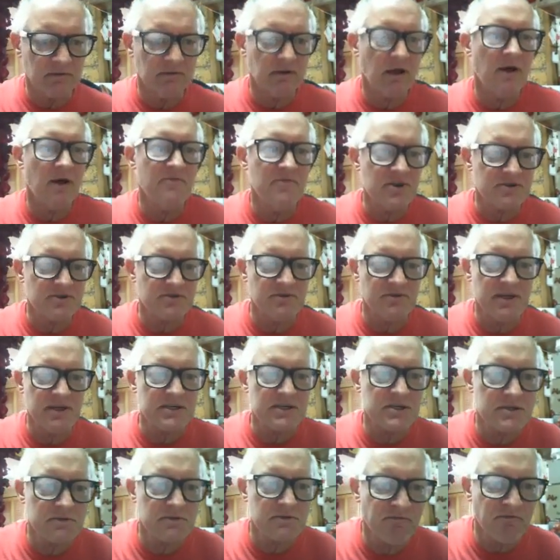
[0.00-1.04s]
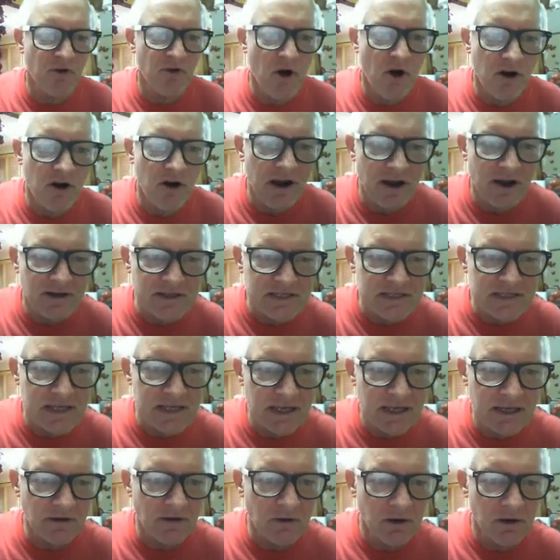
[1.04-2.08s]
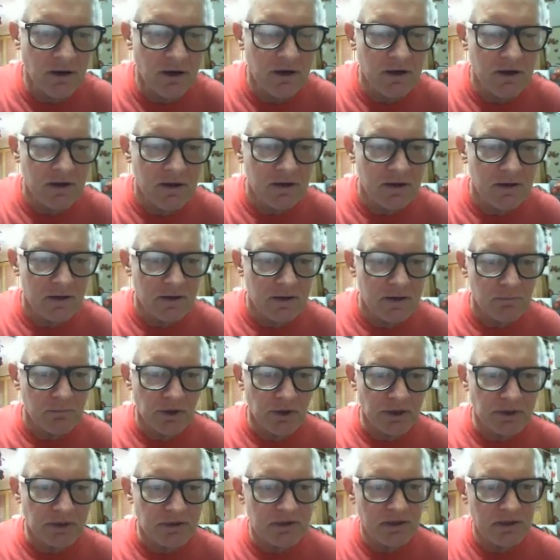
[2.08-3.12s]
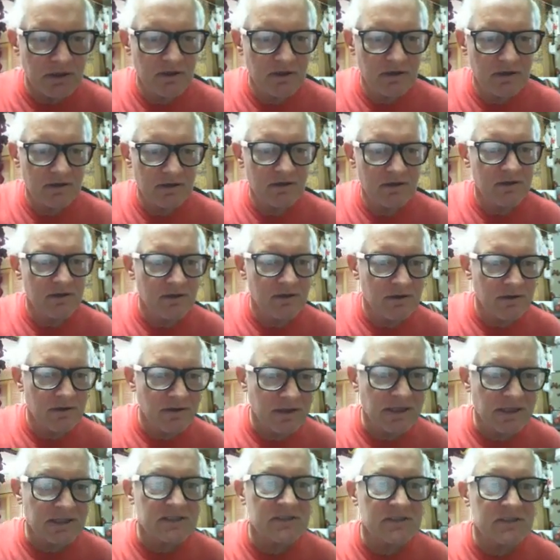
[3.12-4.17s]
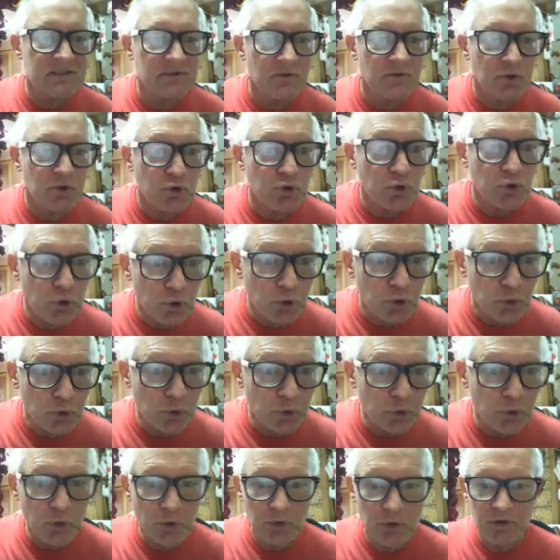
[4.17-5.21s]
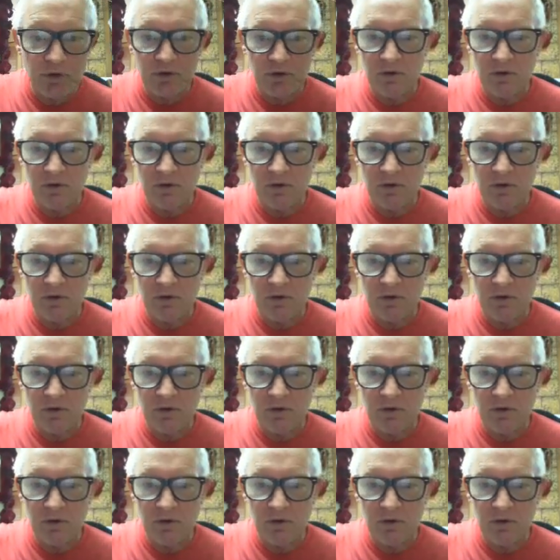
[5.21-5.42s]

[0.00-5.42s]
Obviously, it's far out as hell, but it's true.